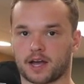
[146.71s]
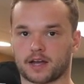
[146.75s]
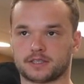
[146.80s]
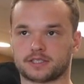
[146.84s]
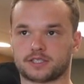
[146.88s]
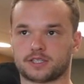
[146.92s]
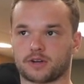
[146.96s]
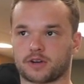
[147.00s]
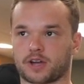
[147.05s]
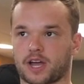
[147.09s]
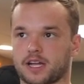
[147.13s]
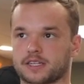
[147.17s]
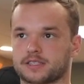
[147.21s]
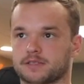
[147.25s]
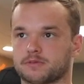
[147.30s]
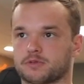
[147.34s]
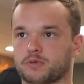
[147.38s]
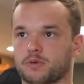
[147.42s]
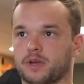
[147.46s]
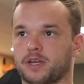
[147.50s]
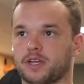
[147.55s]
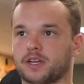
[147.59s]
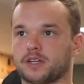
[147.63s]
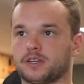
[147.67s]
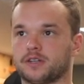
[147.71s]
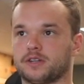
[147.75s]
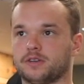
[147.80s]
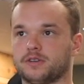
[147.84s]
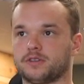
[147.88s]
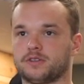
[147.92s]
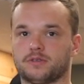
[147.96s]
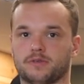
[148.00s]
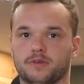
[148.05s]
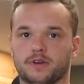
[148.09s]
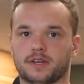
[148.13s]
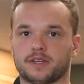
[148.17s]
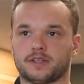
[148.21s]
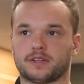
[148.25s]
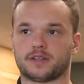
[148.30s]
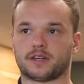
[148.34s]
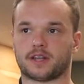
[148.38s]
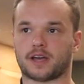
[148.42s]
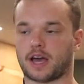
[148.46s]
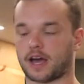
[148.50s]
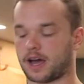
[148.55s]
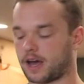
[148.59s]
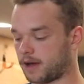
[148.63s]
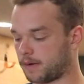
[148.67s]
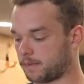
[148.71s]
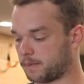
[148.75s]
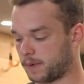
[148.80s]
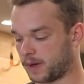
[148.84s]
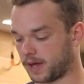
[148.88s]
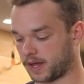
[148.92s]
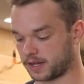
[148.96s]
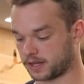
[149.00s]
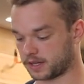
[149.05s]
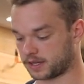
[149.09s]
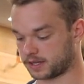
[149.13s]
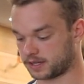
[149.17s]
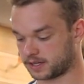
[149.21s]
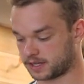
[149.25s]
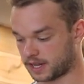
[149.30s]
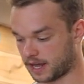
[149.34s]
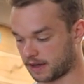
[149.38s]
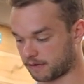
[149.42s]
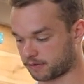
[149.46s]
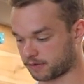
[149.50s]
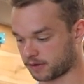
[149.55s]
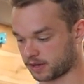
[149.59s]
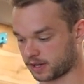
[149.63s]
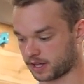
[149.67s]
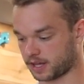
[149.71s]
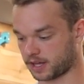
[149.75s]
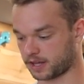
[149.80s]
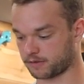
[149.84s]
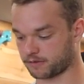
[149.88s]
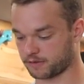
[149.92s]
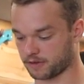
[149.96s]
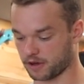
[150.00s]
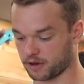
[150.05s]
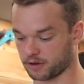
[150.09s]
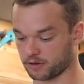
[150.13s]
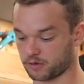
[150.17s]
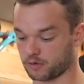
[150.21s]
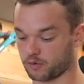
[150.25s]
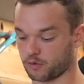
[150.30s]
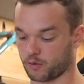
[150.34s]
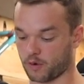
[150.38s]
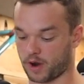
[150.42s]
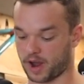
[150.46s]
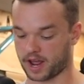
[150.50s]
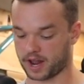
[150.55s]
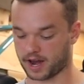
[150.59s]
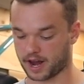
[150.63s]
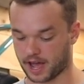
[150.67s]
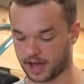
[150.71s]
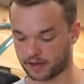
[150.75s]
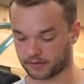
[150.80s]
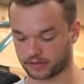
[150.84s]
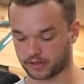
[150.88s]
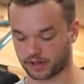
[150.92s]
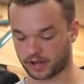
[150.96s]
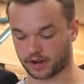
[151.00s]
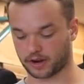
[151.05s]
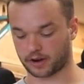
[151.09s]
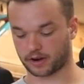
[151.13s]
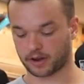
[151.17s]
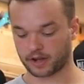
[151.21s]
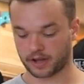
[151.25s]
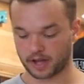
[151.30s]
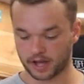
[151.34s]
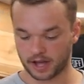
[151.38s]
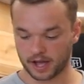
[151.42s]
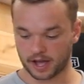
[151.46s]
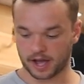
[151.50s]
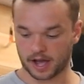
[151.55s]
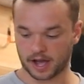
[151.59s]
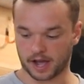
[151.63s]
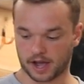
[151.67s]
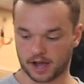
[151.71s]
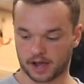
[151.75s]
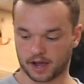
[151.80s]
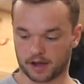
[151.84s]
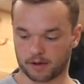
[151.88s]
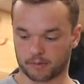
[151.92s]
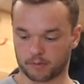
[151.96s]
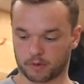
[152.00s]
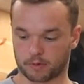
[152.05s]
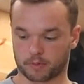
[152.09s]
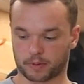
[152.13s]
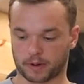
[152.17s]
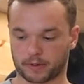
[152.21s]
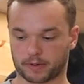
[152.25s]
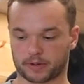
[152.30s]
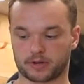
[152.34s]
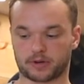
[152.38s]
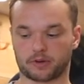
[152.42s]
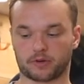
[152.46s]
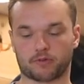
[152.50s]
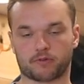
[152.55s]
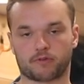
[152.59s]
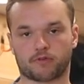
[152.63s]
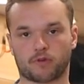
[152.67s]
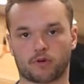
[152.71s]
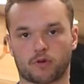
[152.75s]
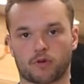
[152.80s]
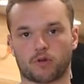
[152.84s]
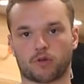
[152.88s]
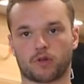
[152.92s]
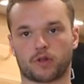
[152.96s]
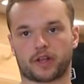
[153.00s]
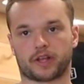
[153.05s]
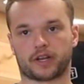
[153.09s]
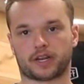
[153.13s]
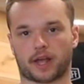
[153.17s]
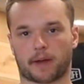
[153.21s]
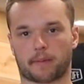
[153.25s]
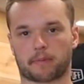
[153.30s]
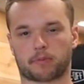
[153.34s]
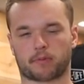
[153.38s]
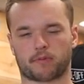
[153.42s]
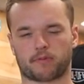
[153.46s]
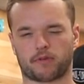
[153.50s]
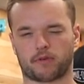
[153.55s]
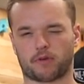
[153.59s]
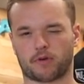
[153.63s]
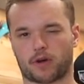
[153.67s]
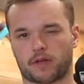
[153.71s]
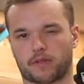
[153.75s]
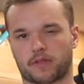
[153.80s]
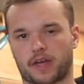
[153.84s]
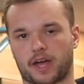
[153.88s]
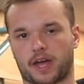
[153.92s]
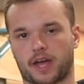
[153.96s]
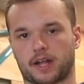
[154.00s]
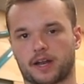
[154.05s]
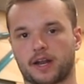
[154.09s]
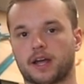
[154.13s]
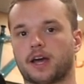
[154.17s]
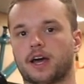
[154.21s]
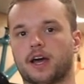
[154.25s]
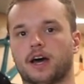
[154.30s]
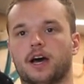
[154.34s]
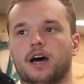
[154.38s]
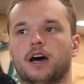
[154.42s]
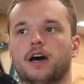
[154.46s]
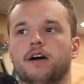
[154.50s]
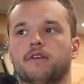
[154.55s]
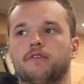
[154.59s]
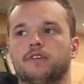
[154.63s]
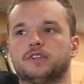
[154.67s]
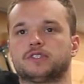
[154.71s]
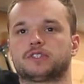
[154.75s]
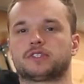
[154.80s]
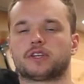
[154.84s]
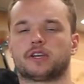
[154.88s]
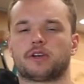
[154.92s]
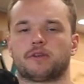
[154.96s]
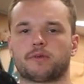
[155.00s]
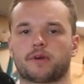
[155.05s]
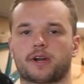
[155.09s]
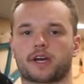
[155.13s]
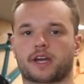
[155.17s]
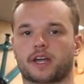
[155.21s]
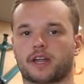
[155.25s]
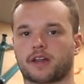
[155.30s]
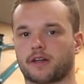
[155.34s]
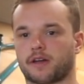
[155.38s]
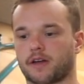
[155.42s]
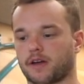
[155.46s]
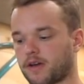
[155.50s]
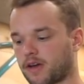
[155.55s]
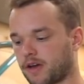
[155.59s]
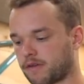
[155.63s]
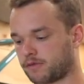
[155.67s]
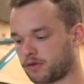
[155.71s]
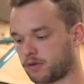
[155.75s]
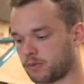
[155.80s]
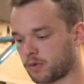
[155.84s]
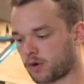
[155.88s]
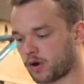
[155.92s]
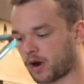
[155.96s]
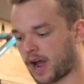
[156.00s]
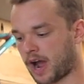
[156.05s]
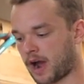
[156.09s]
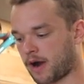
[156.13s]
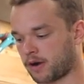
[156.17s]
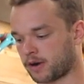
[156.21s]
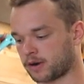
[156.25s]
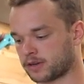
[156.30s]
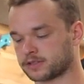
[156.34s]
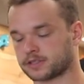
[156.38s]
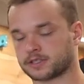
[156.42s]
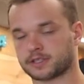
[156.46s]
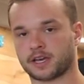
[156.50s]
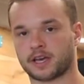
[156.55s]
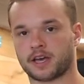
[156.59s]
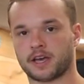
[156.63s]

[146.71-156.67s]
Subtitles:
Still got some tweaking to do to it, but definitely felt great out there. We'll probably do a full in-depth review on that eventually when I get a few more hours.